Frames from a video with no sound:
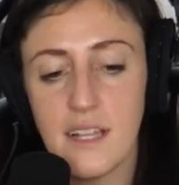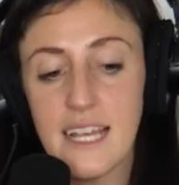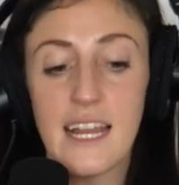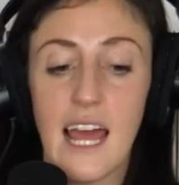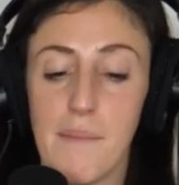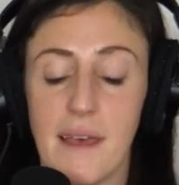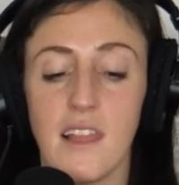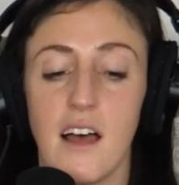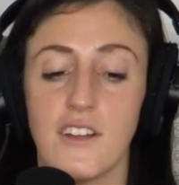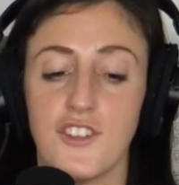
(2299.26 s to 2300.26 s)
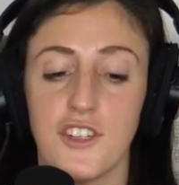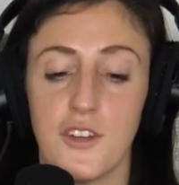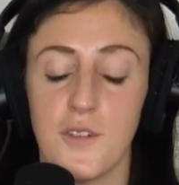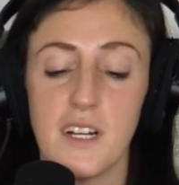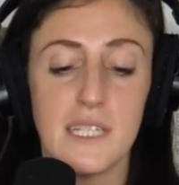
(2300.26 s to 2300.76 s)
Unsigned Hype had launched
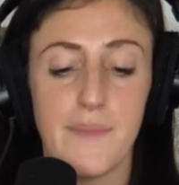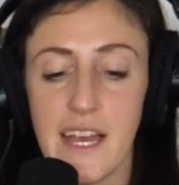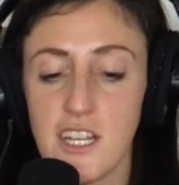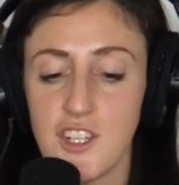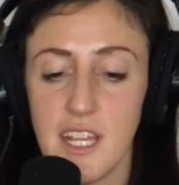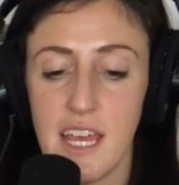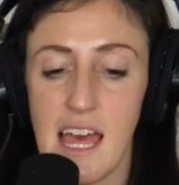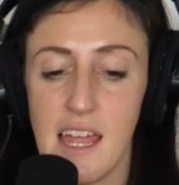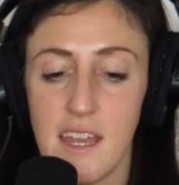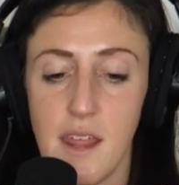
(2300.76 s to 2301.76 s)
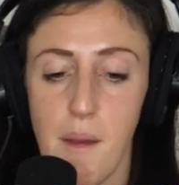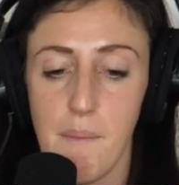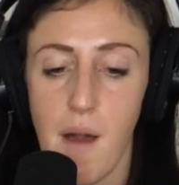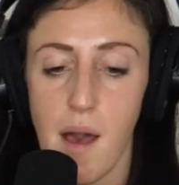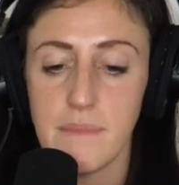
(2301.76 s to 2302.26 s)
Notorious B.I.G. and
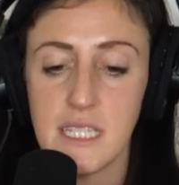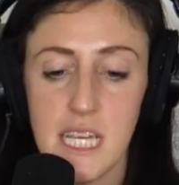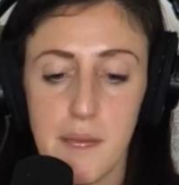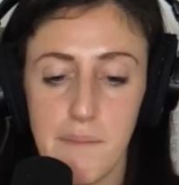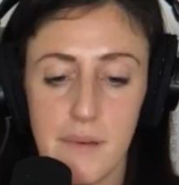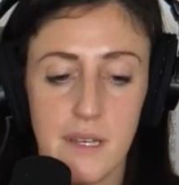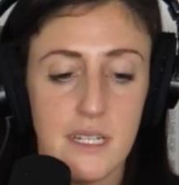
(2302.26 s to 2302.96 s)
Mobb Deep.